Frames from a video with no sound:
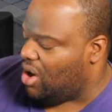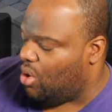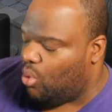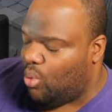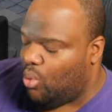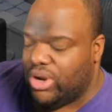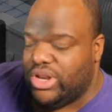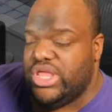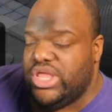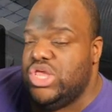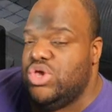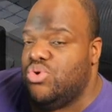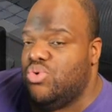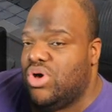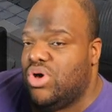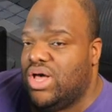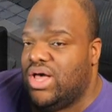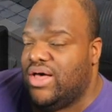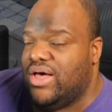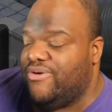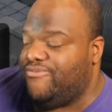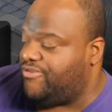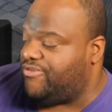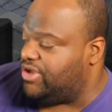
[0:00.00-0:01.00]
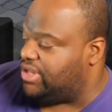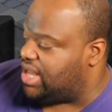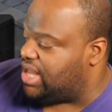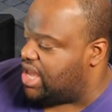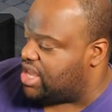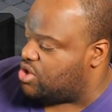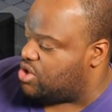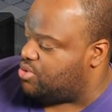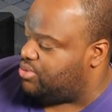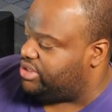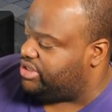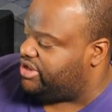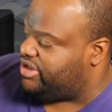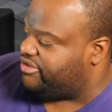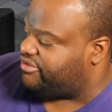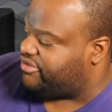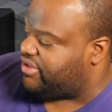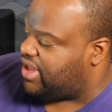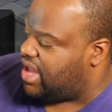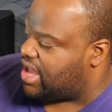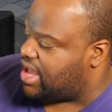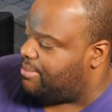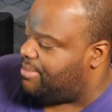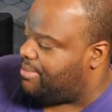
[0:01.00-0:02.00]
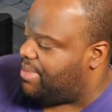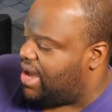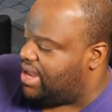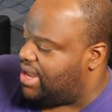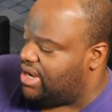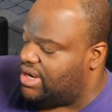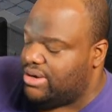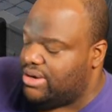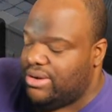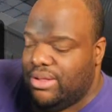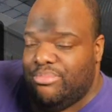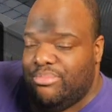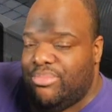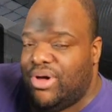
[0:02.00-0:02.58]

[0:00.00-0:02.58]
What do you uh, feel like you would dislike about it,